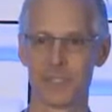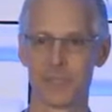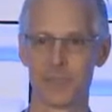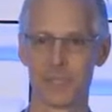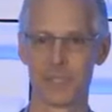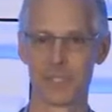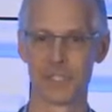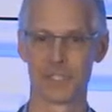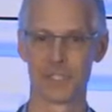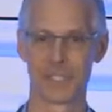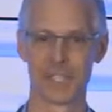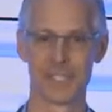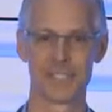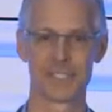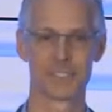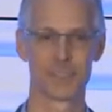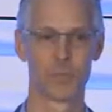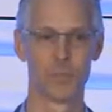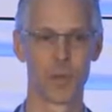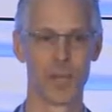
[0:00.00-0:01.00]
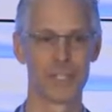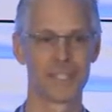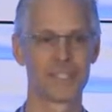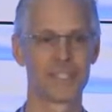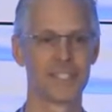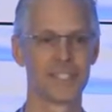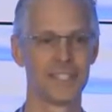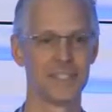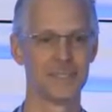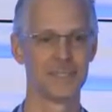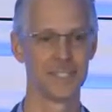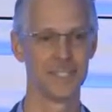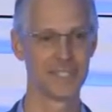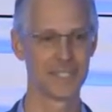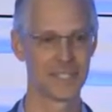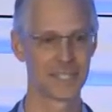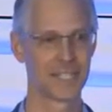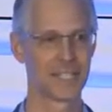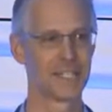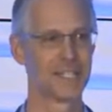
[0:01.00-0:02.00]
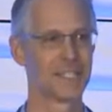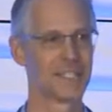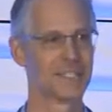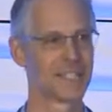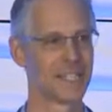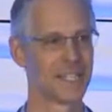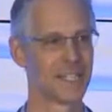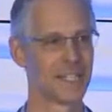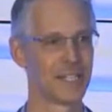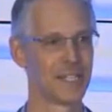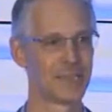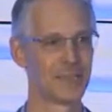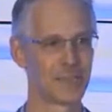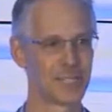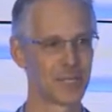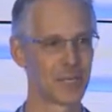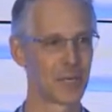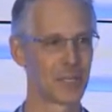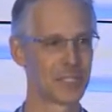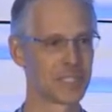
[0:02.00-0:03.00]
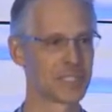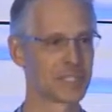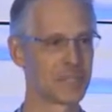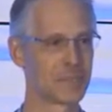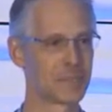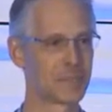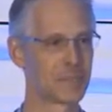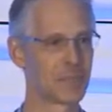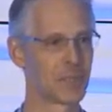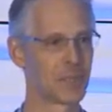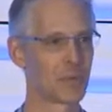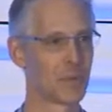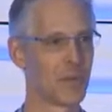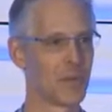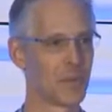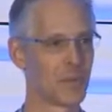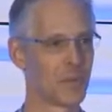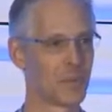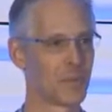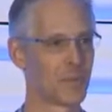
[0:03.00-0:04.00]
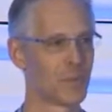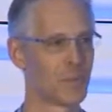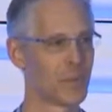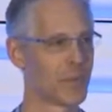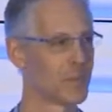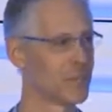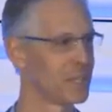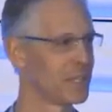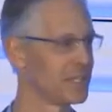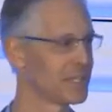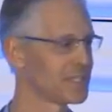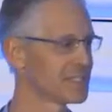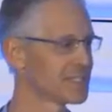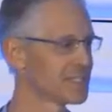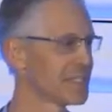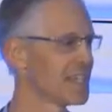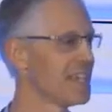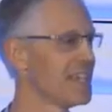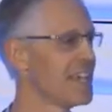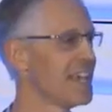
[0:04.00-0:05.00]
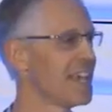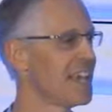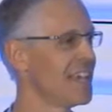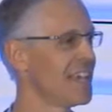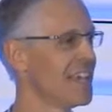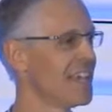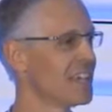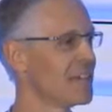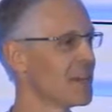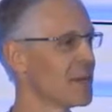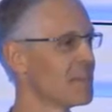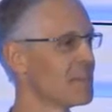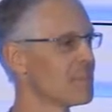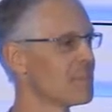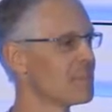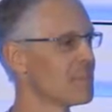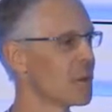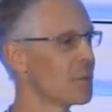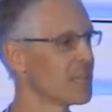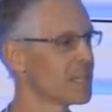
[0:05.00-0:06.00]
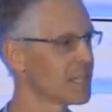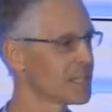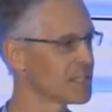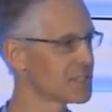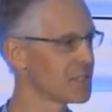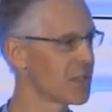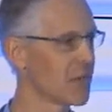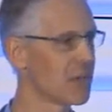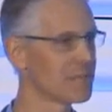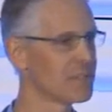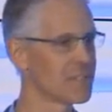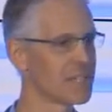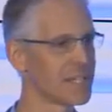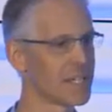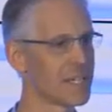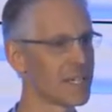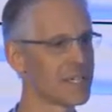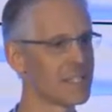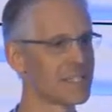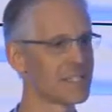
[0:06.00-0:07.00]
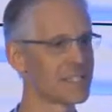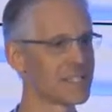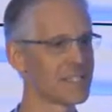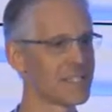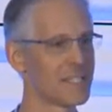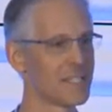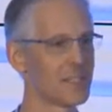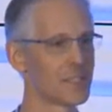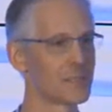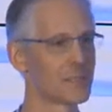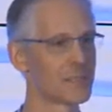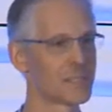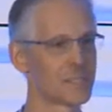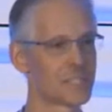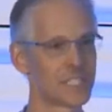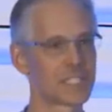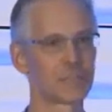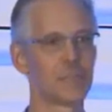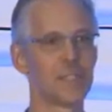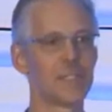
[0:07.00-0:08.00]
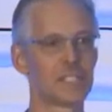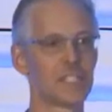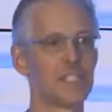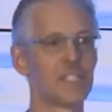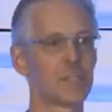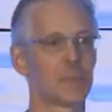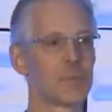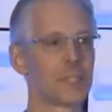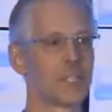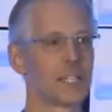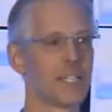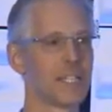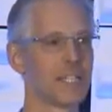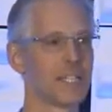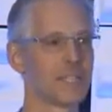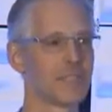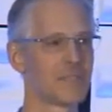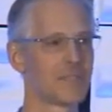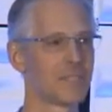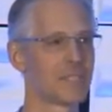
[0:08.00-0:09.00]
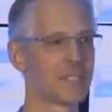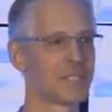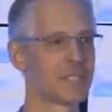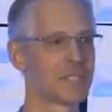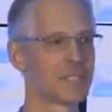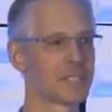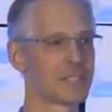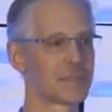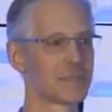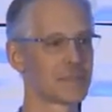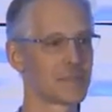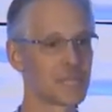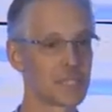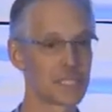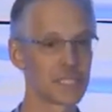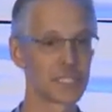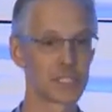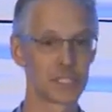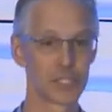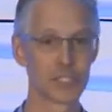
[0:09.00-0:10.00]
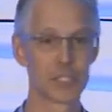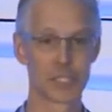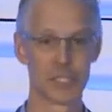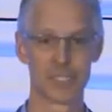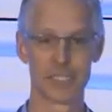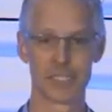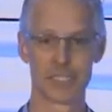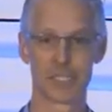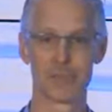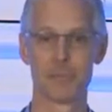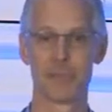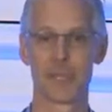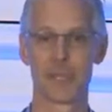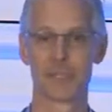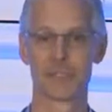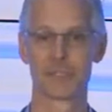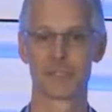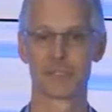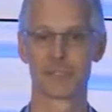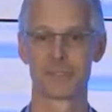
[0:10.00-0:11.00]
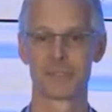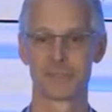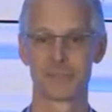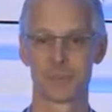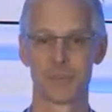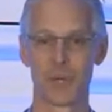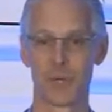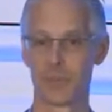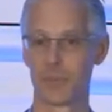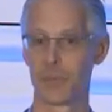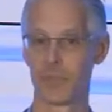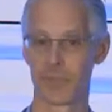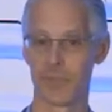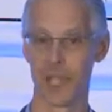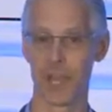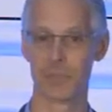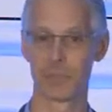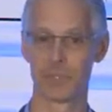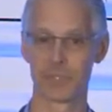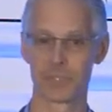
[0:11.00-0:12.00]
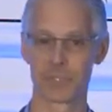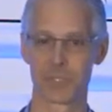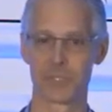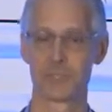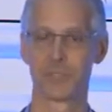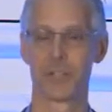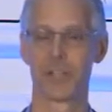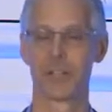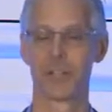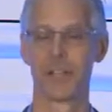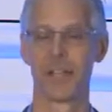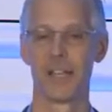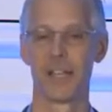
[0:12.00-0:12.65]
a really nice wet evening that night. We always seem to pick wet weeks. And but we kicked off, and we're 6 months into it, and feeling really good about what we've accomplished so far.